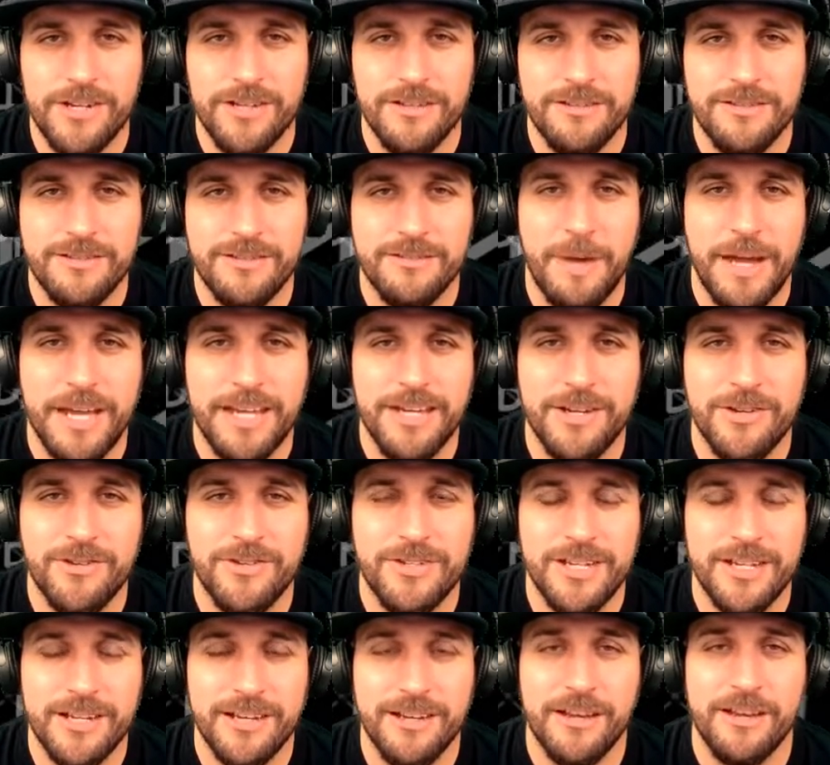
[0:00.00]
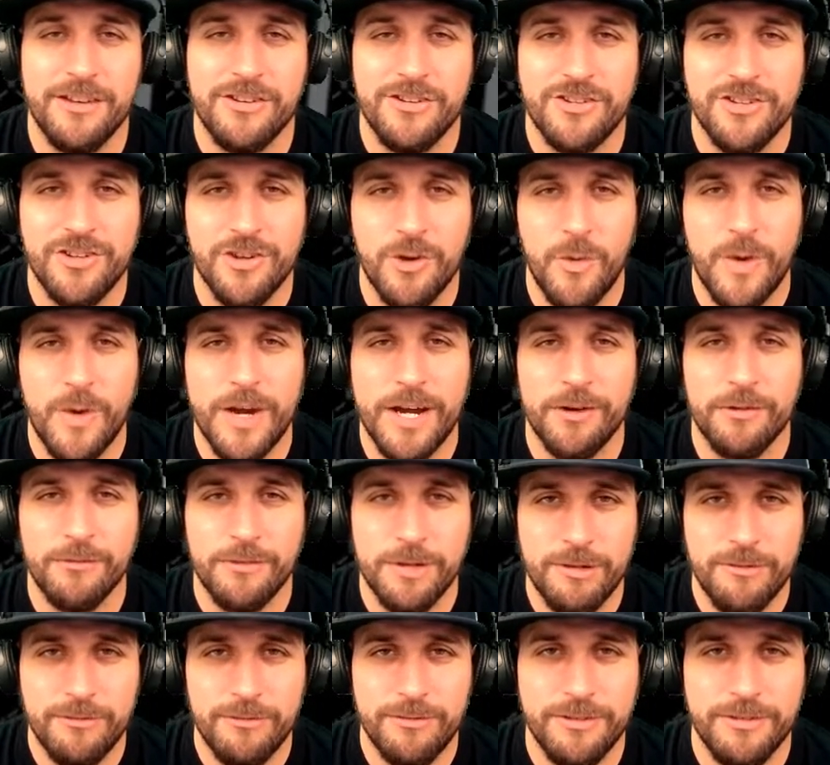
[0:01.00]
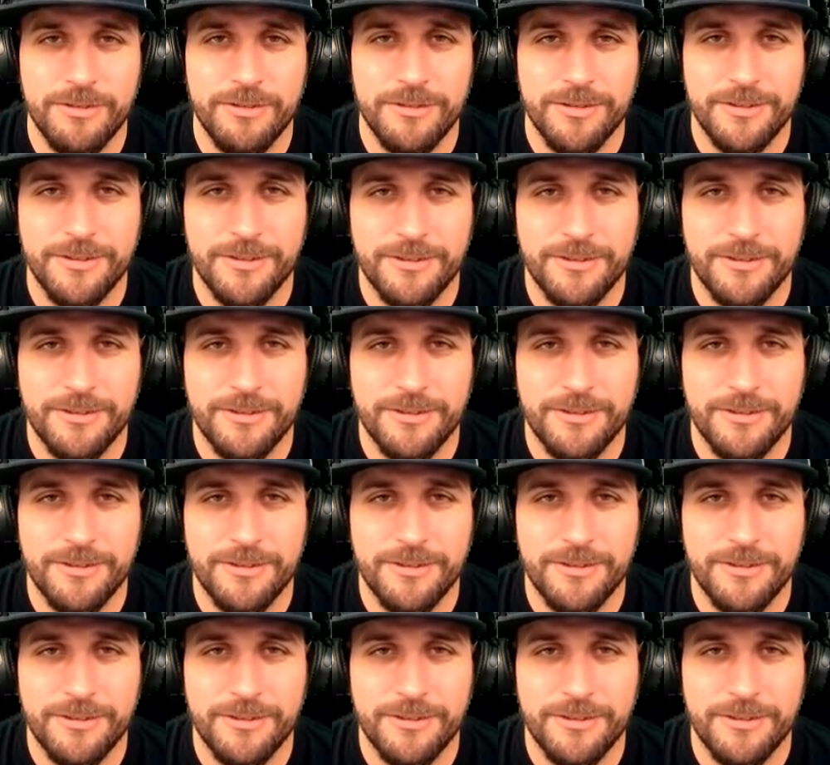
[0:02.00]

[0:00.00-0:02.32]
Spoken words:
by using square roots.